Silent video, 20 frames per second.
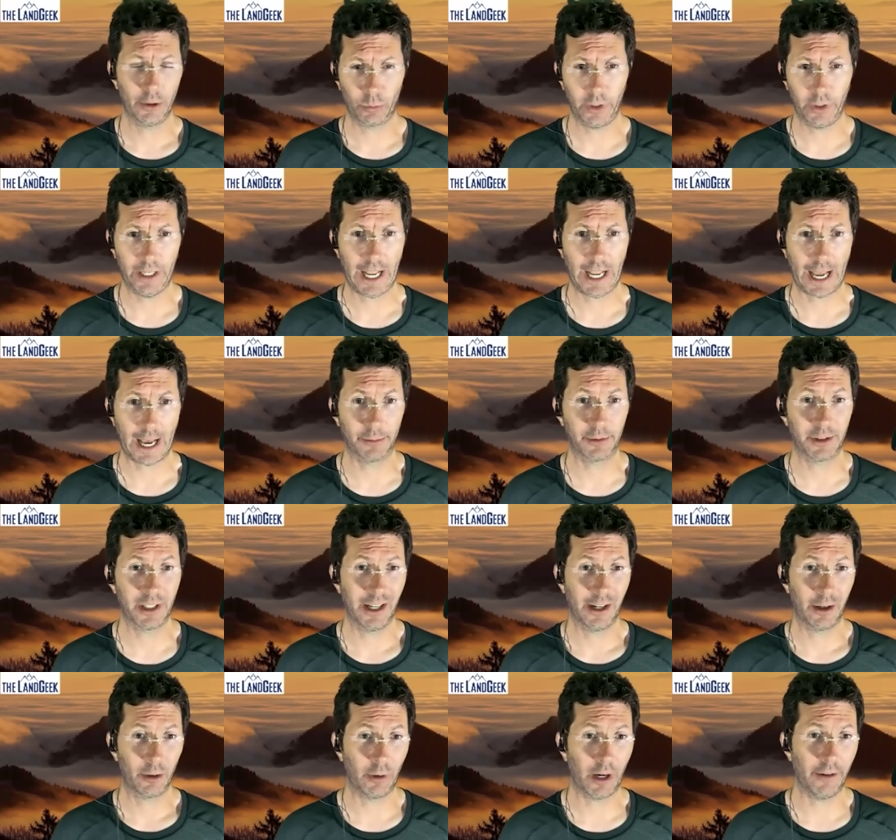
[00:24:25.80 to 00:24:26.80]
rehabs,
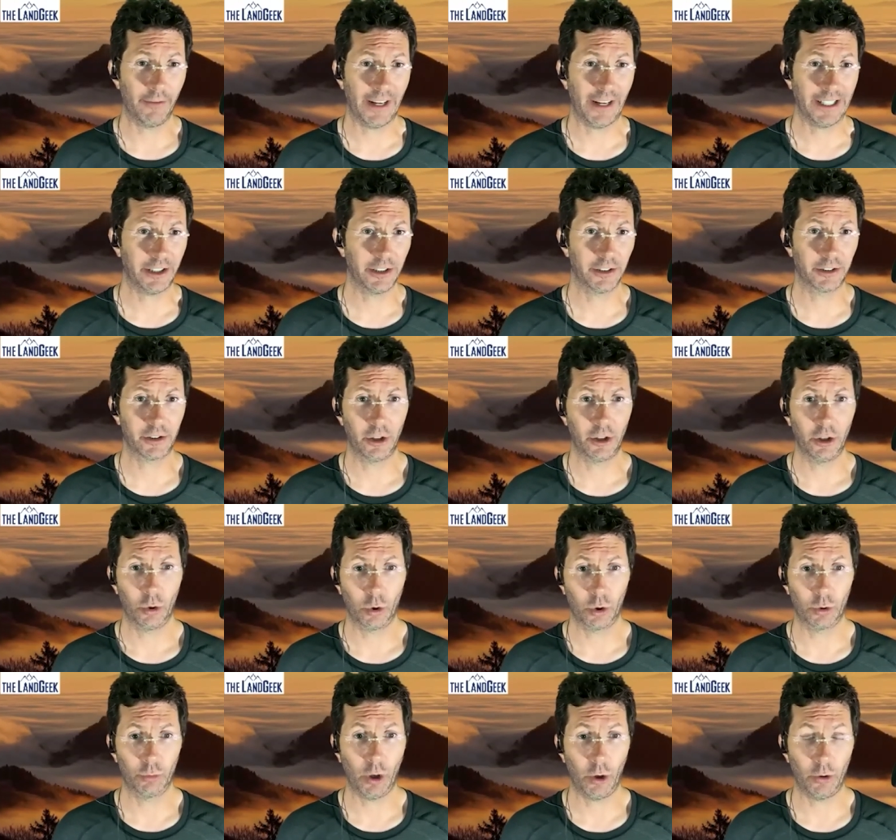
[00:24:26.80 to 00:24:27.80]
renovations,
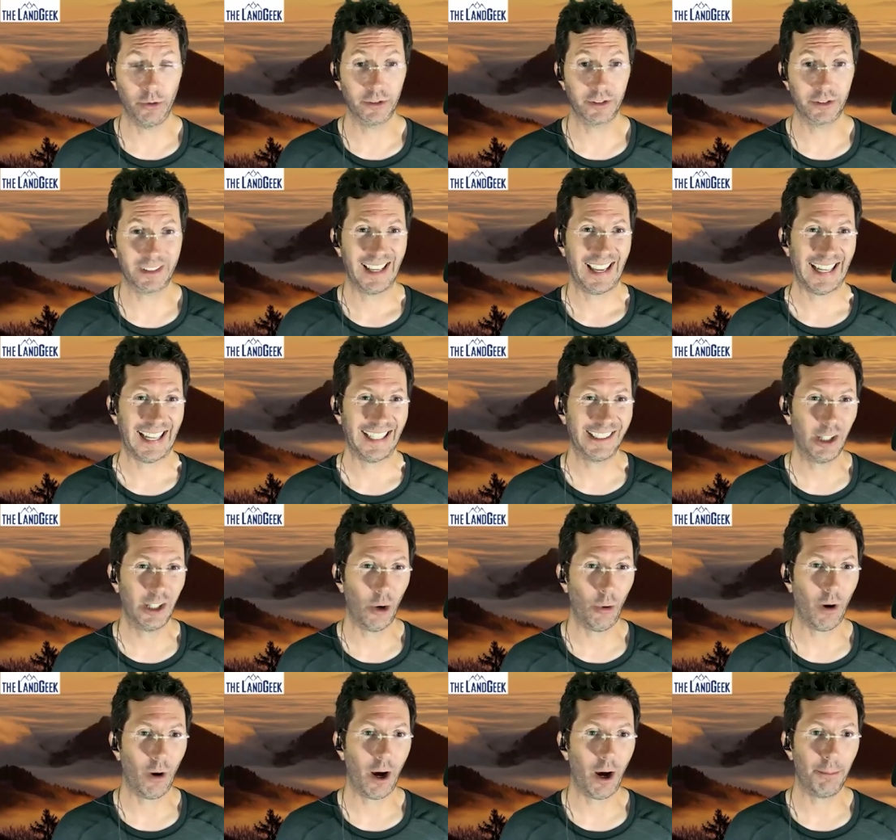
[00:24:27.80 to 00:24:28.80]
or rodents, and
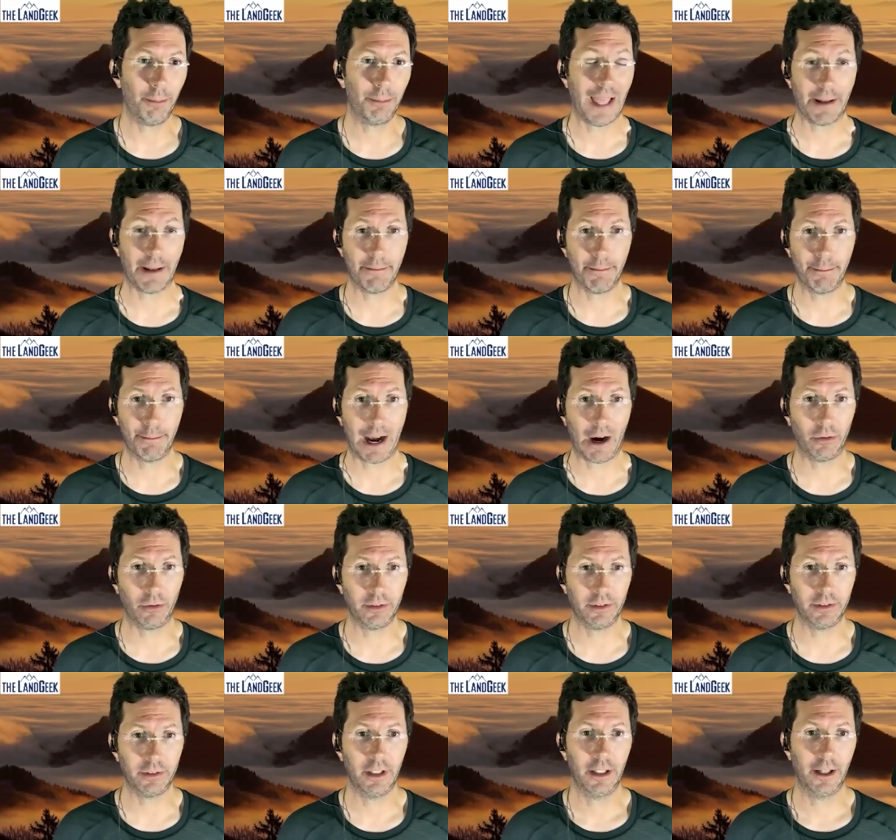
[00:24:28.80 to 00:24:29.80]
go up that
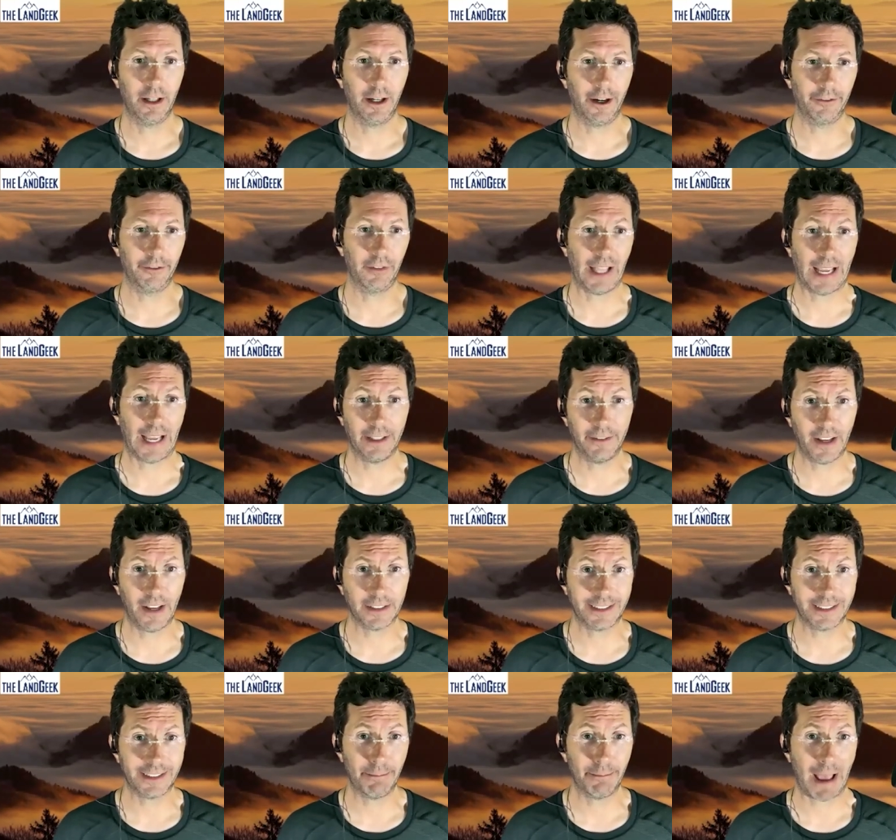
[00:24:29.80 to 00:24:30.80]
mountain of land
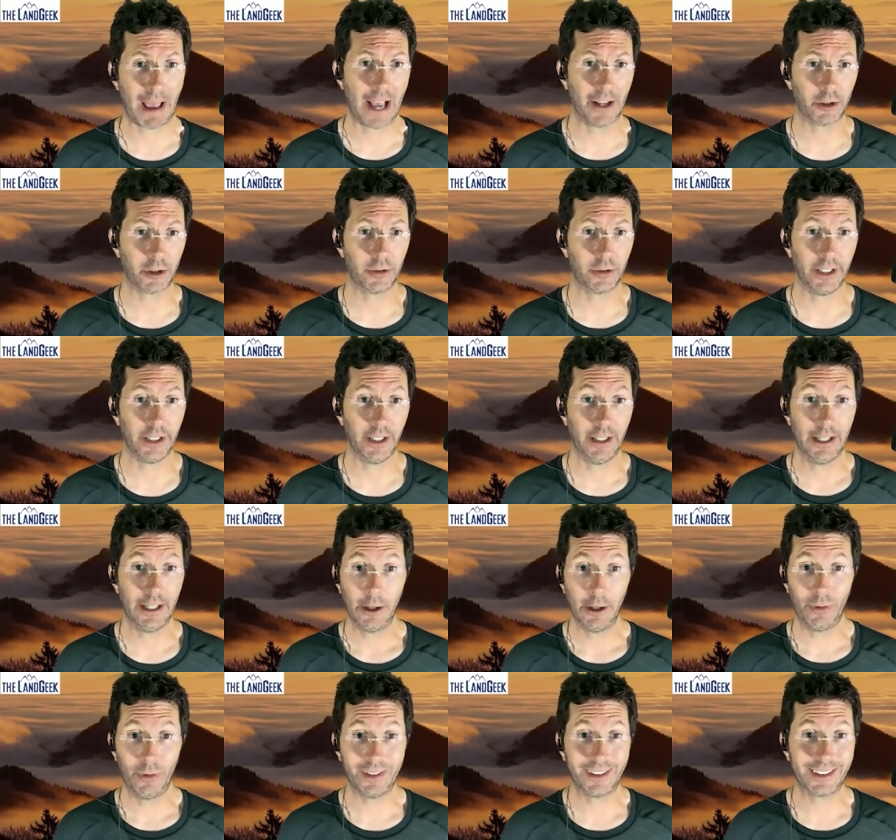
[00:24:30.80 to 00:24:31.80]
investing mastery
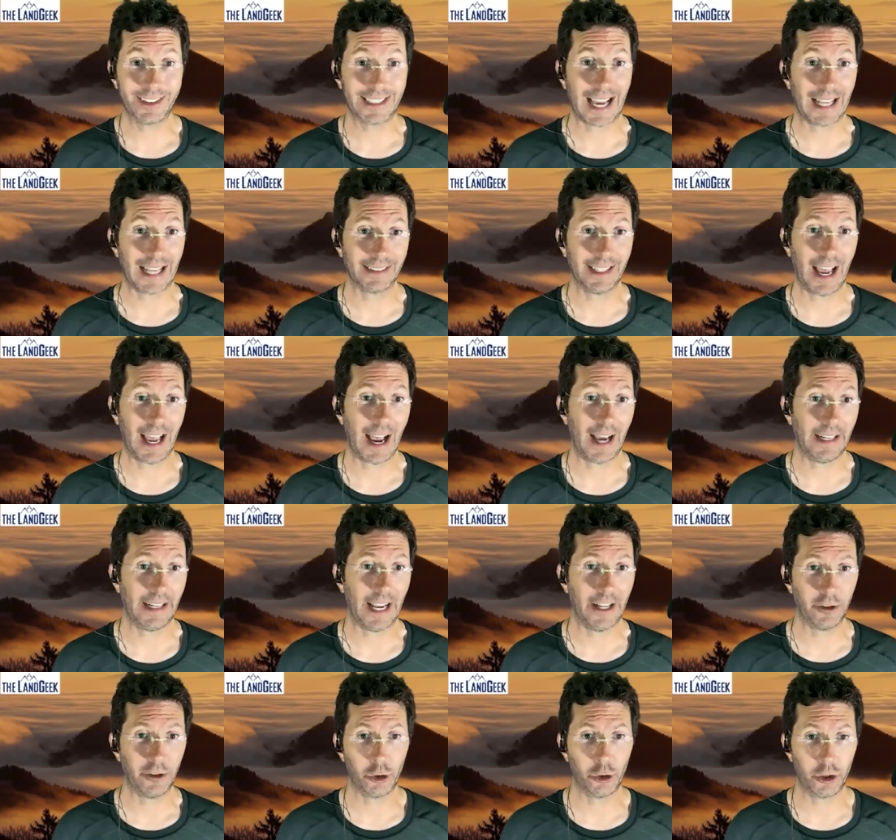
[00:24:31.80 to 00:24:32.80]
with Scott Todd
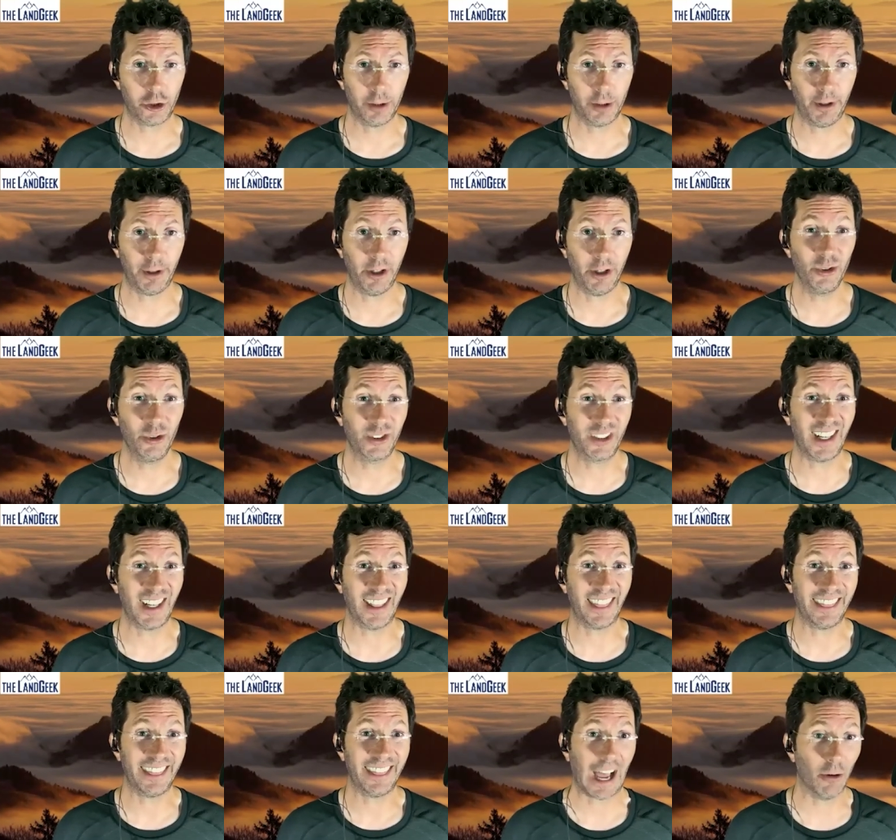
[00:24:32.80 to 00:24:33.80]
as your Sherpa, who's done
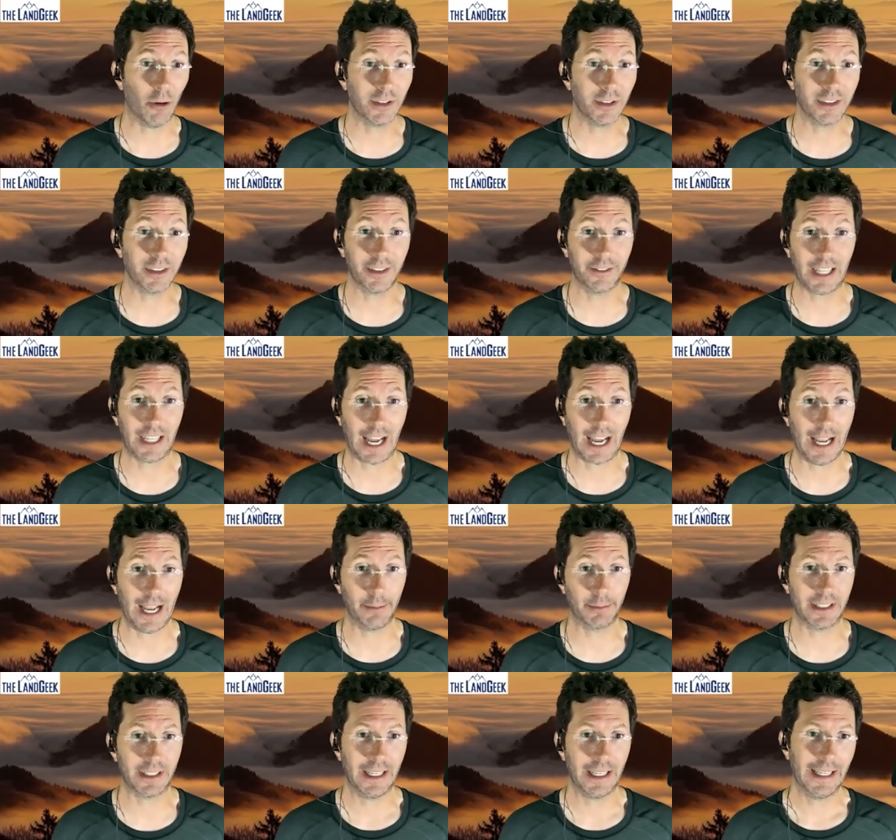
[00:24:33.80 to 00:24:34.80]
it thousands of
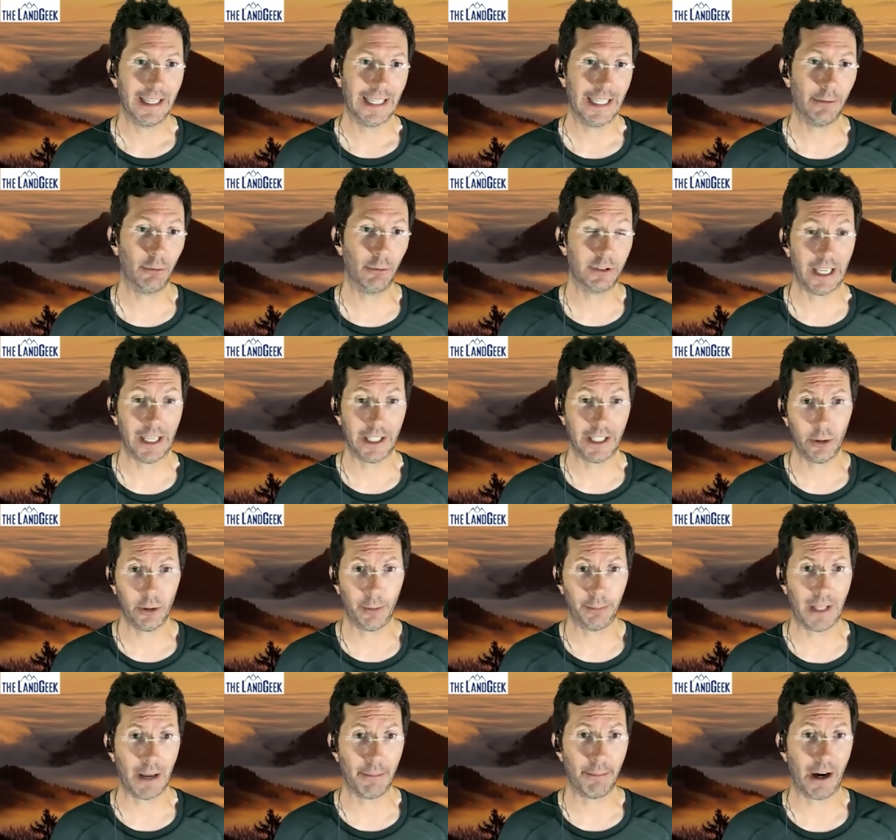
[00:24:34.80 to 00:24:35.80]
times. He will take you
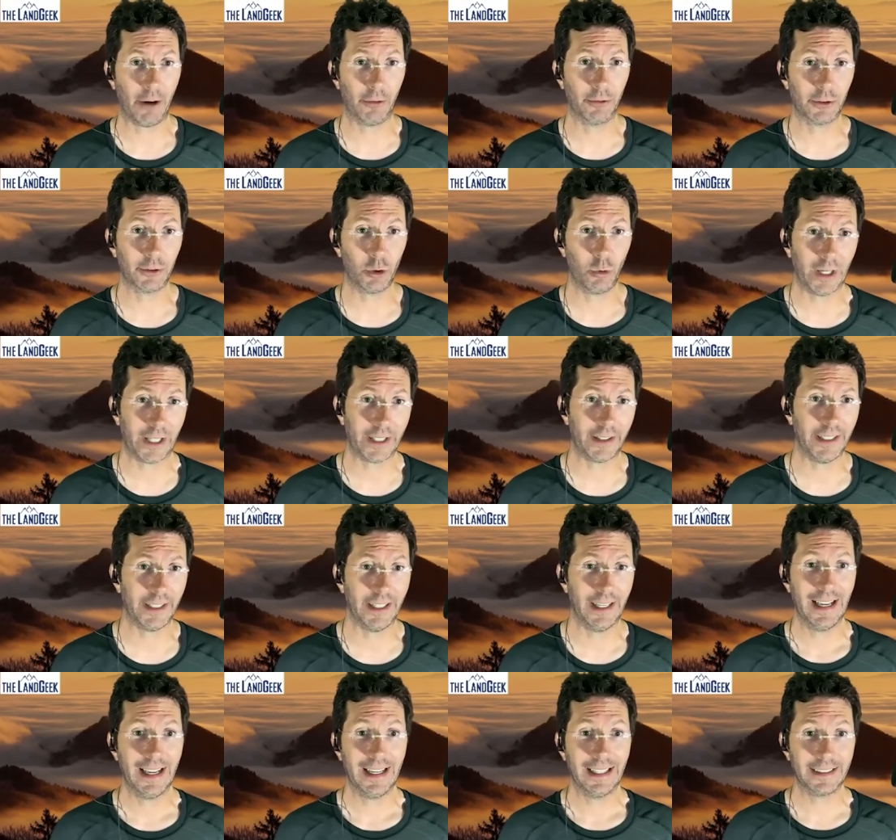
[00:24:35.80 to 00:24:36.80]
up that mountain
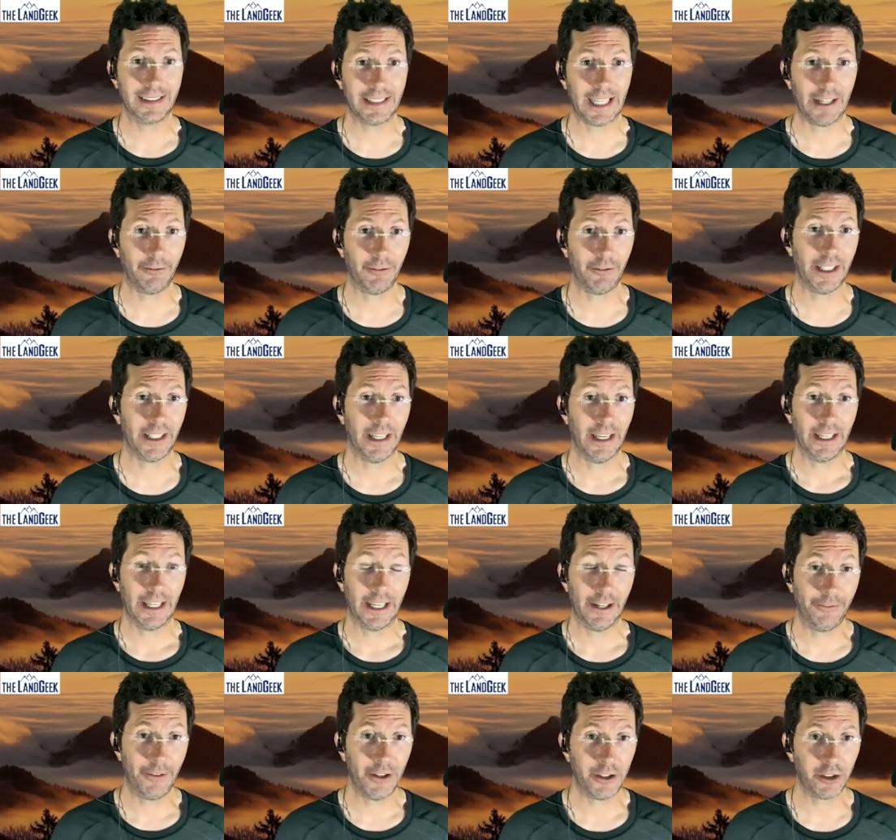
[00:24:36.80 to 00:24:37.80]
quickly, safely,
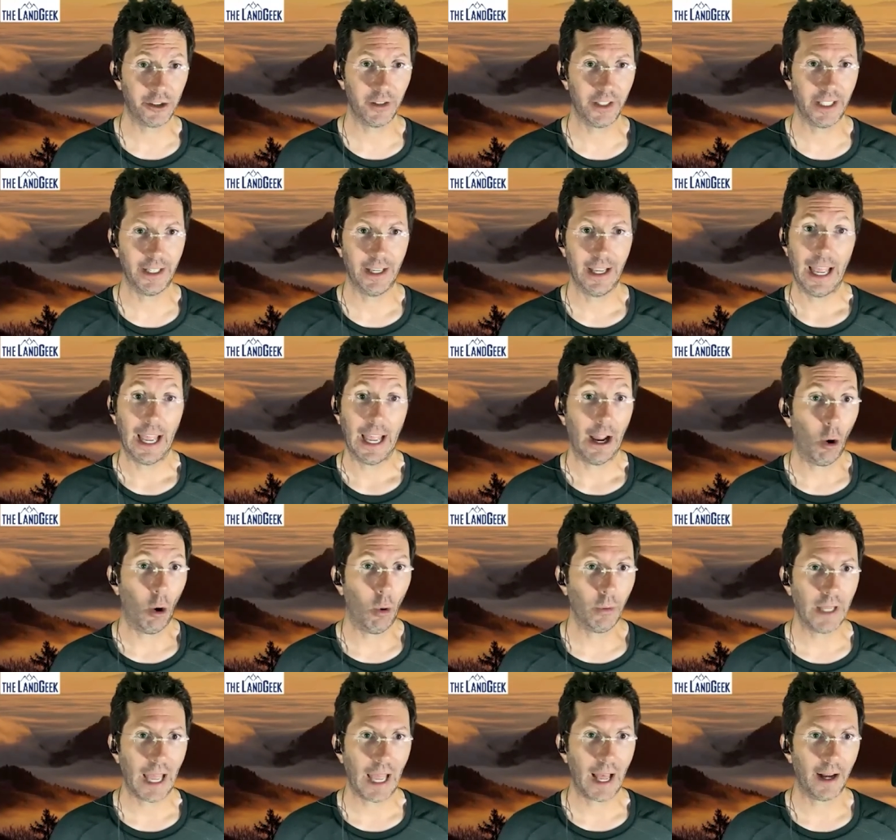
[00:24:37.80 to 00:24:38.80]
efficiently.
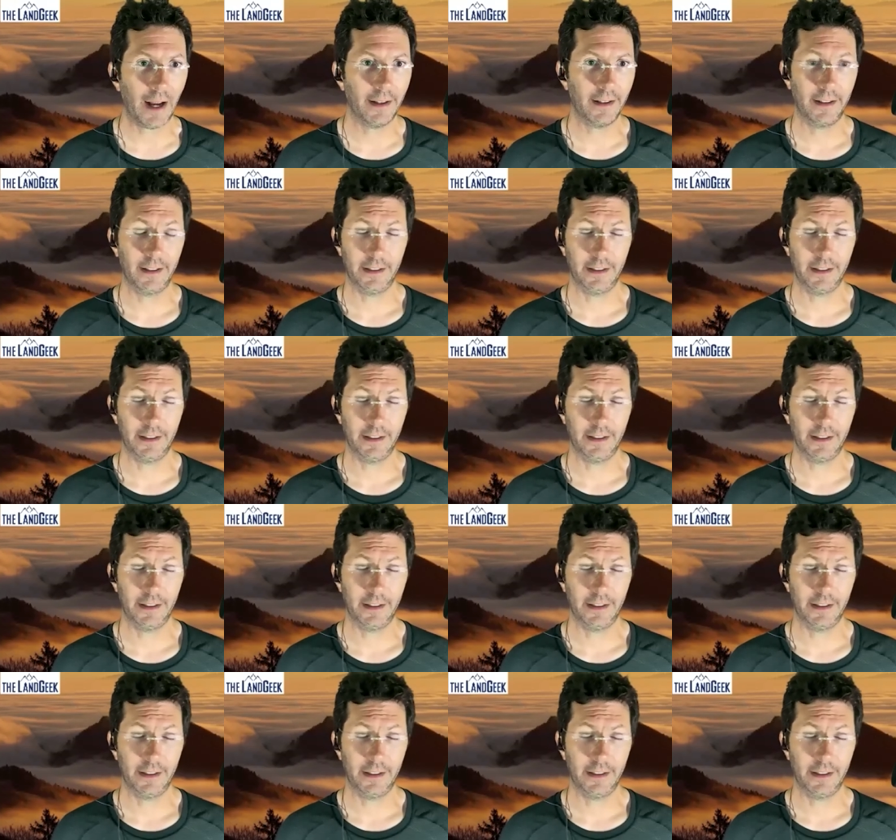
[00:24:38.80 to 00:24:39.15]
Oh yeah,